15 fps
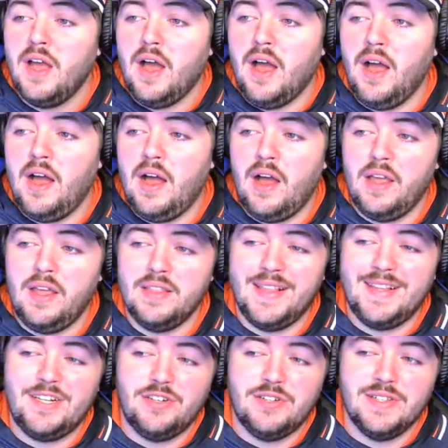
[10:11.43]

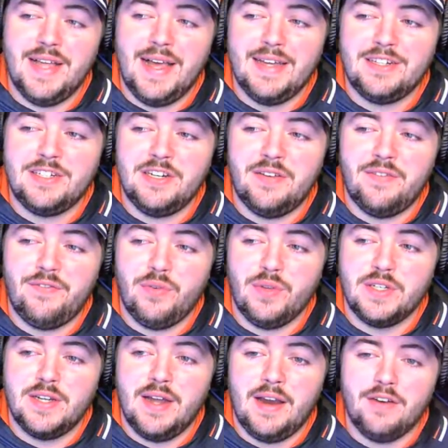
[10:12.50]
During last year for the
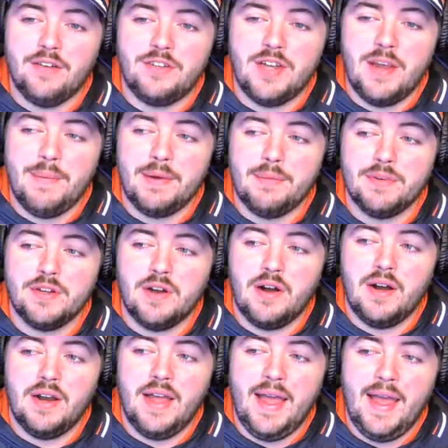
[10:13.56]
Tigers, Chad
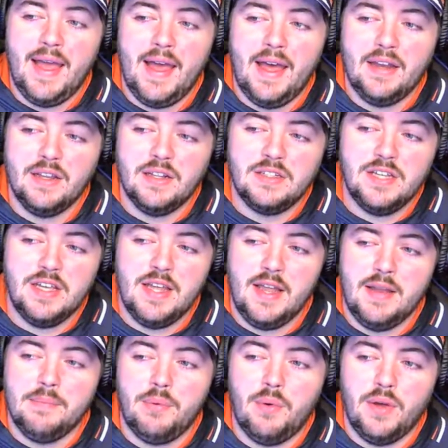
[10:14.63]
Baker-Mazara had
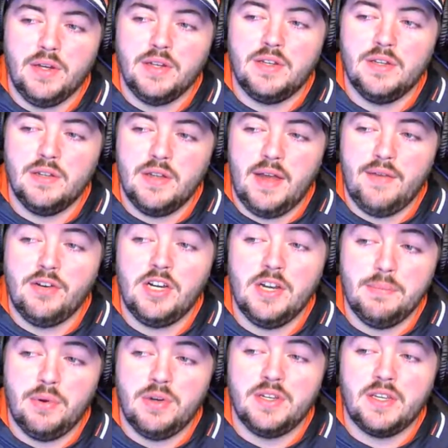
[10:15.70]
10 points, averaged 10
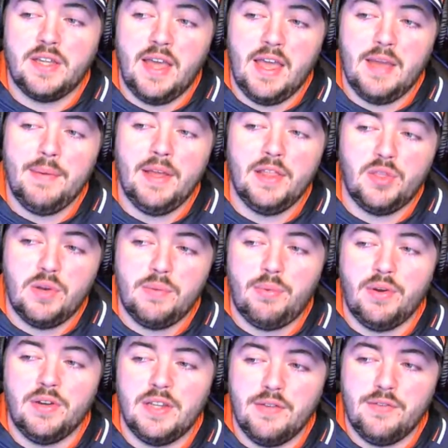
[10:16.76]
points a game, had
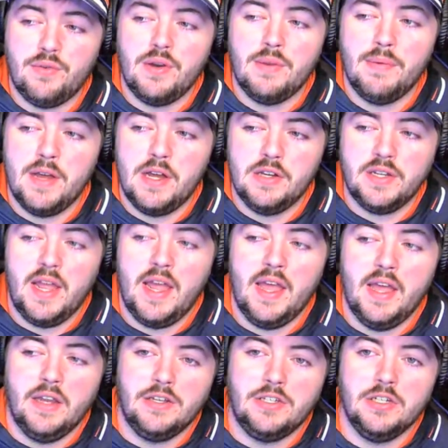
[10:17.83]
3.7 rebounds,
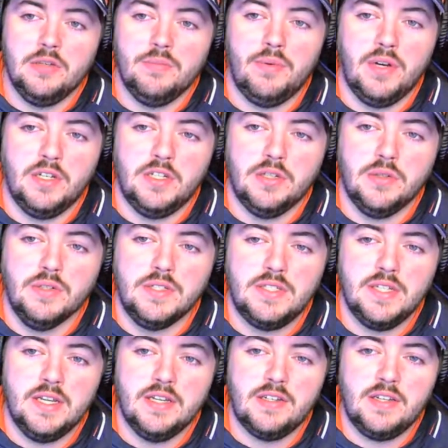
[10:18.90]
and 2.2
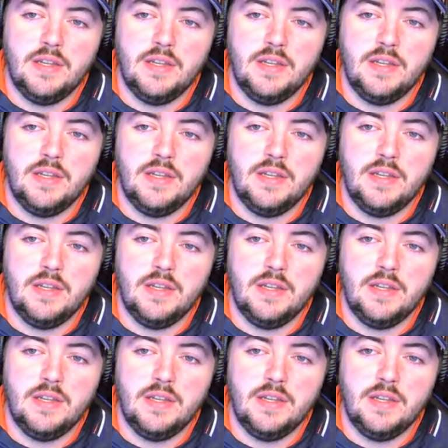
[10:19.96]
assists.